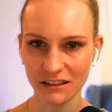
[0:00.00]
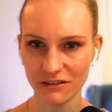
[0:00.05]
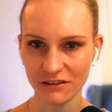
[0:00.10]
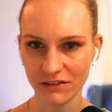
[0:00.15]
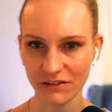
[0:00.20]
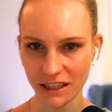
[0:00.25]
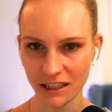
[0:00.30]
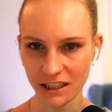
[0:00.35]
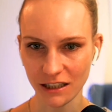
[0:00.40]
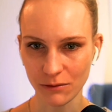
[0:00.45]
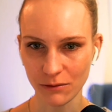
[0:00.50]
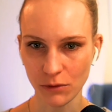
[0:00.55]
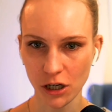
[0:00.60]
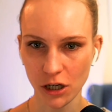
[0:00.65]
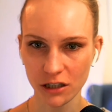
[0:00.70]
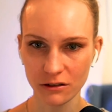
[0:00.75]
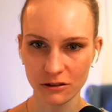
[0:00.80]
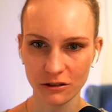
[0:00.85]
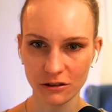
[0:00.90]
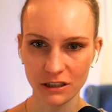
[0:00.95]
defining a
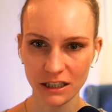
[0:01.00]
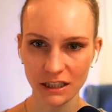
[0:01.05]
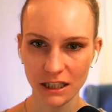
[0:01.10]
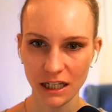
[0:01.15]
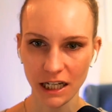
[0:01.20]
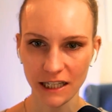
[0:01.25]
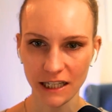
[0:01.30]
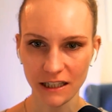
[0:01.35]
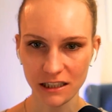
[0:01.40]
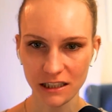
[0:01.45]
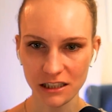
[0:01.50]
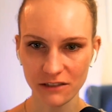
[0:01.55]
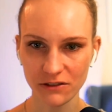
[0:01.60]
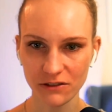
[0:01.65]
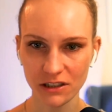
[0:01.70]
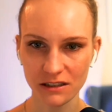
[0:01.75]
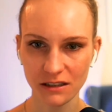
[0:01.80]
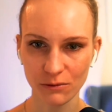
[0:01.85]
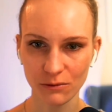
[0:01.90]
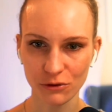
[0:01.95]
model and
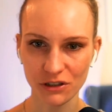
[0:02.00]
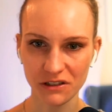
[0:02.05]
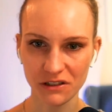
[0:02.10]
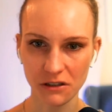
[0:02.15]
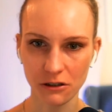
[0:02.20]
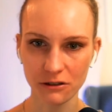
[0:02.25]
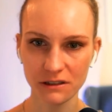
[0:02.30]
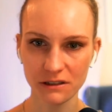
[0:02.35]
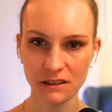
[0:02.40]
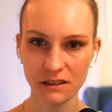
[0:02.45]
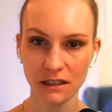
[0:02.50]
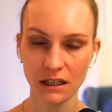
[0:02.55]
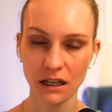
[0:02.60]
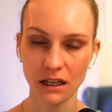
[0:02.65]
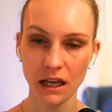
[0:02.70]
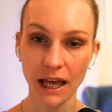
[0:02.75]
achieving some results